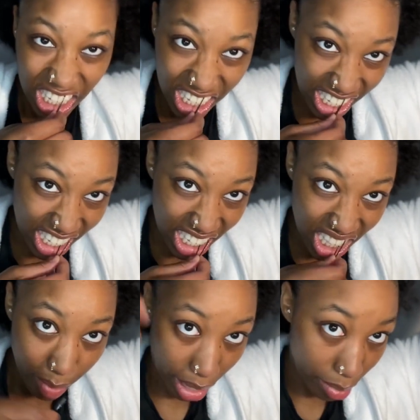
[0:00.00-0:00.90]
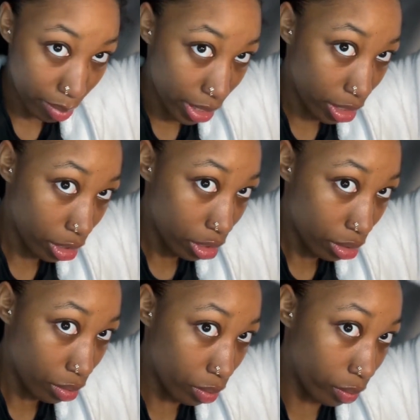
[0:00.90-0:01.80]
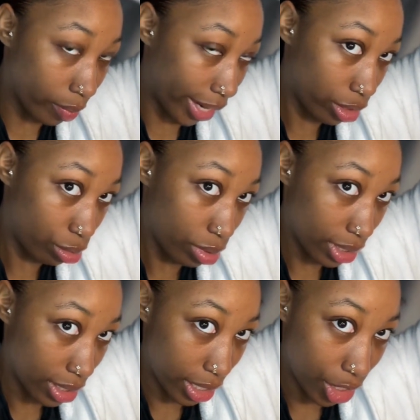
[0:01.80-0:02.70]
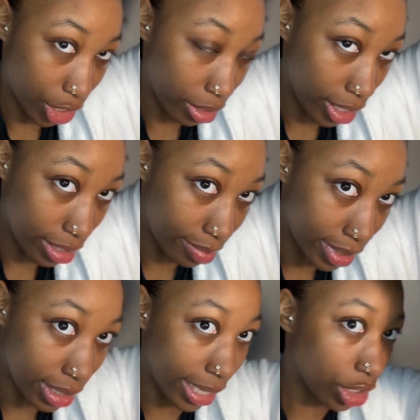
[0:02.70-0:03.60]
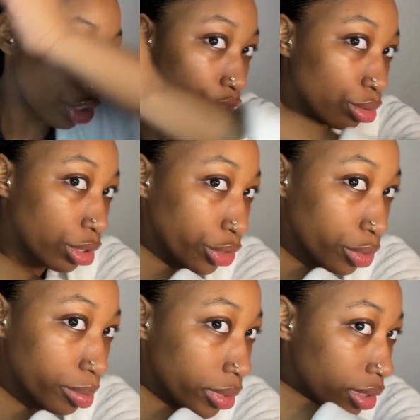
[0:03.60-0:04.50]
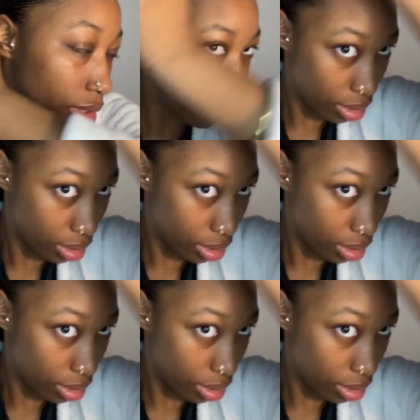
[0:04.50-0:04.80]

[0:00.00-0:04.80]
And I hooked the bobby pin right through the center because it was like 2 loops.